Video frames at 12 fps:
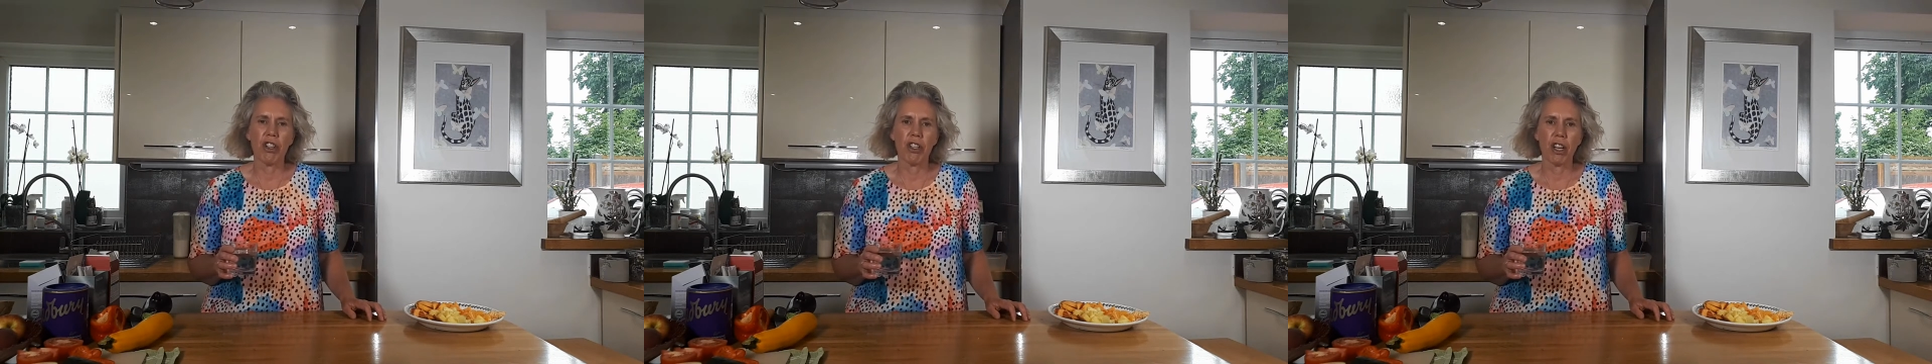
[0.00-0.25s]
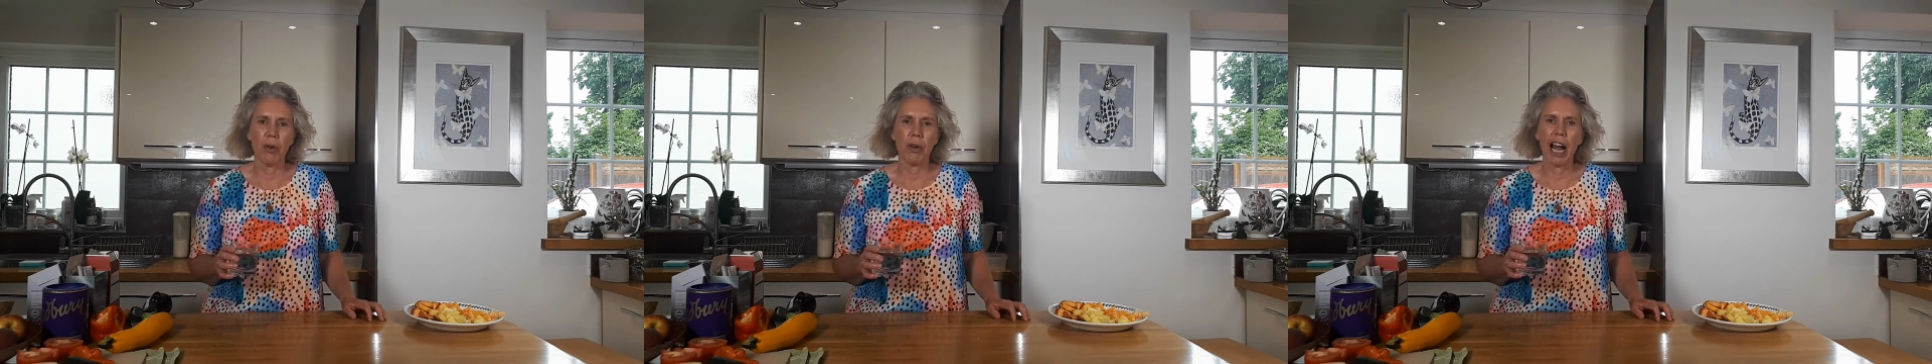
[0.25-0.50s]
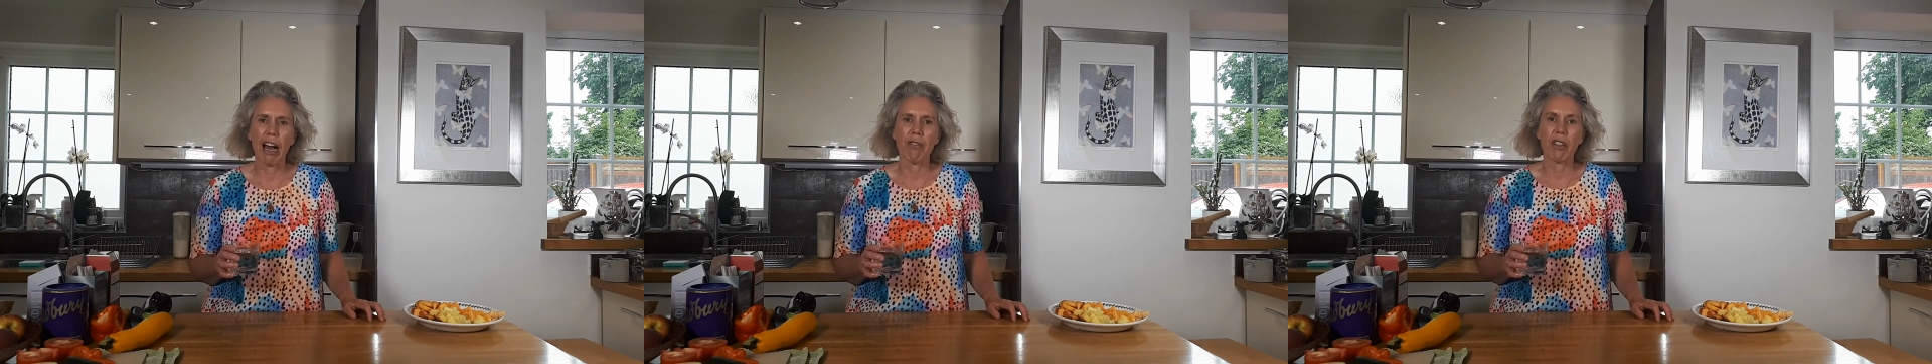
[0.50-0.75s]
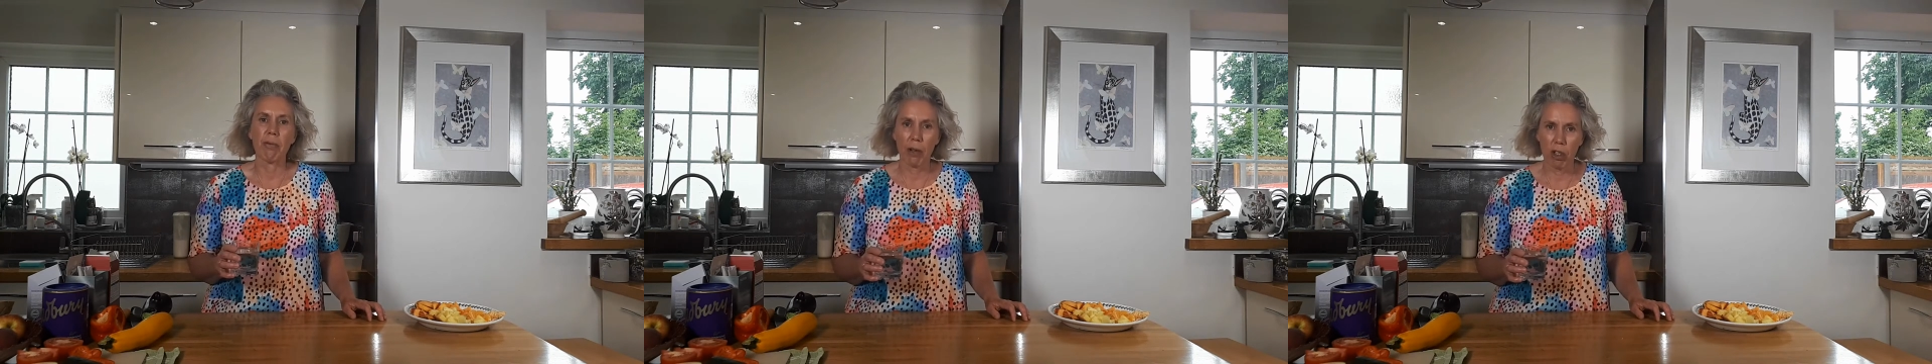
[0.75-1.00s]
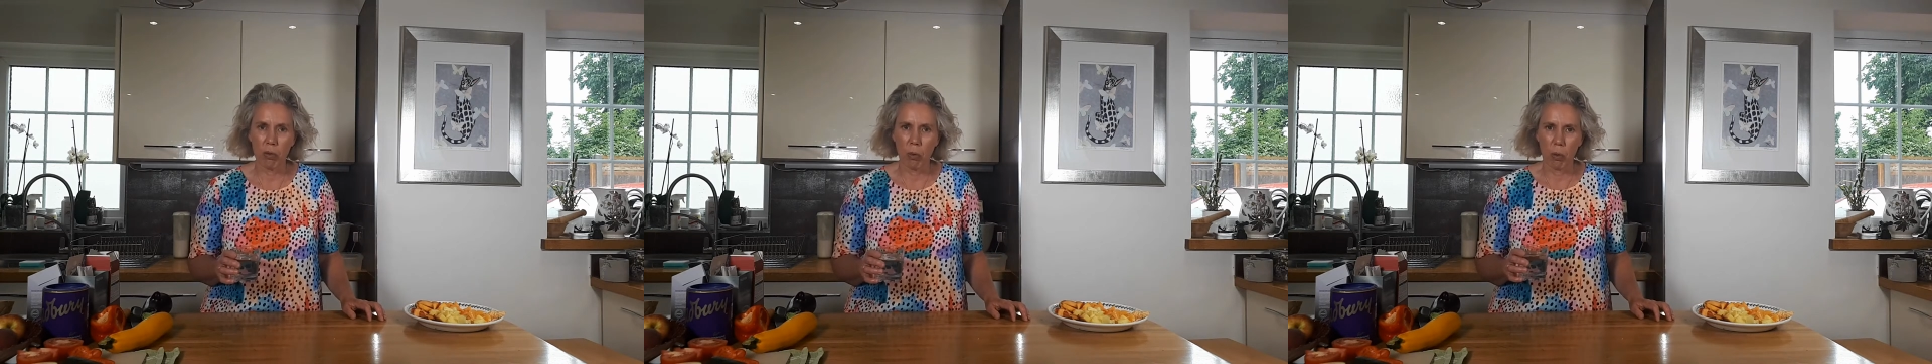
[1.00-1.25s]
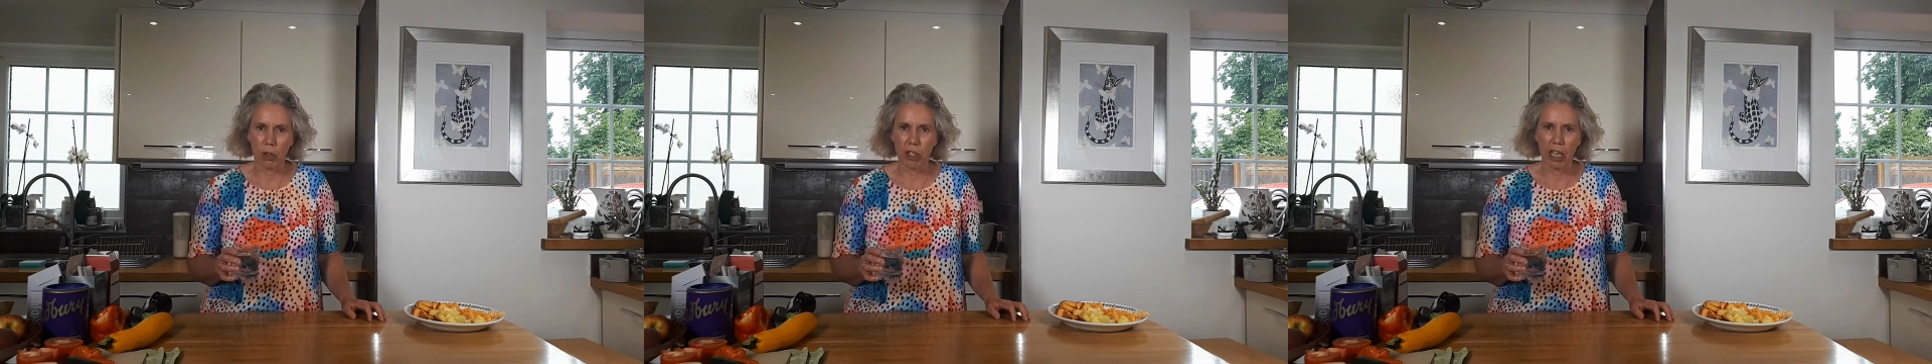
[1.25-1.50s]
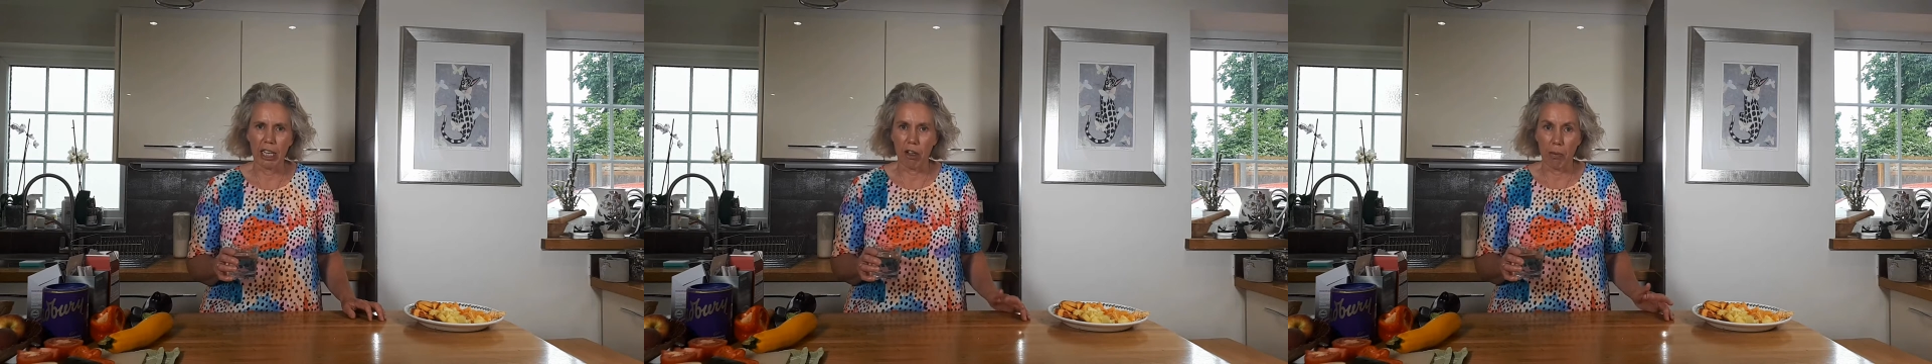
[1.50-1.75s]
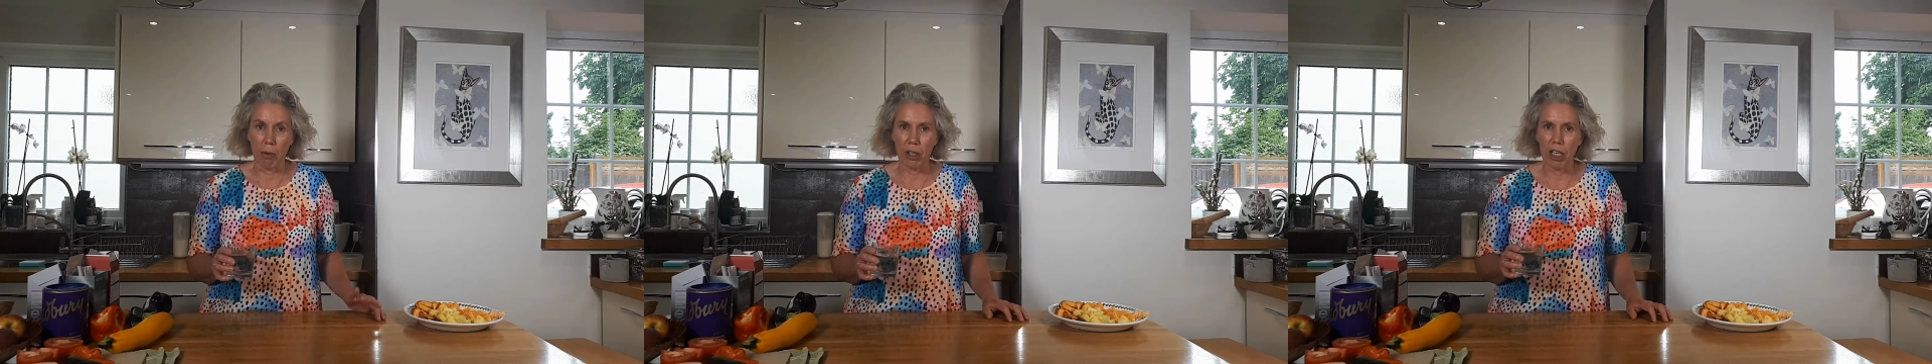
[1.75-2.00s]
don't have as much water in your
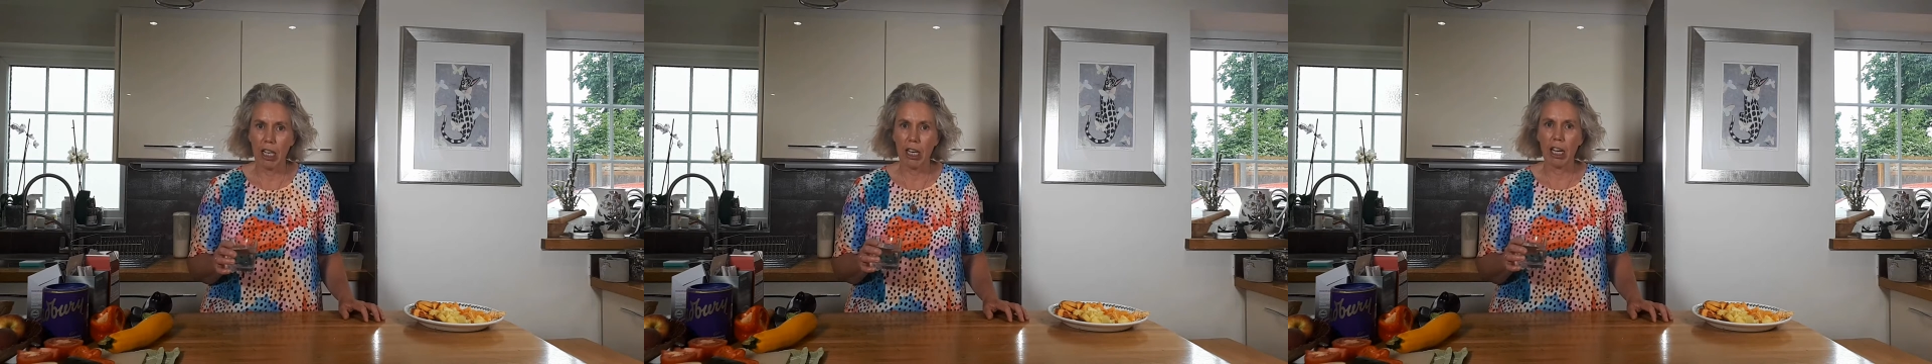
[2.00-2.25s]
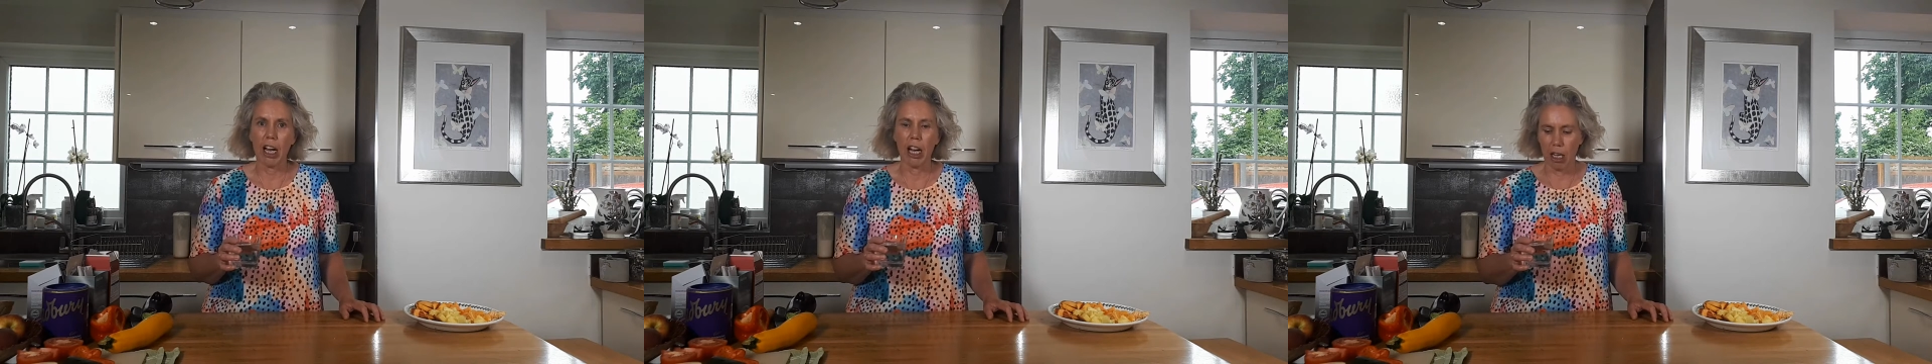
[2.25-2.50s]
body.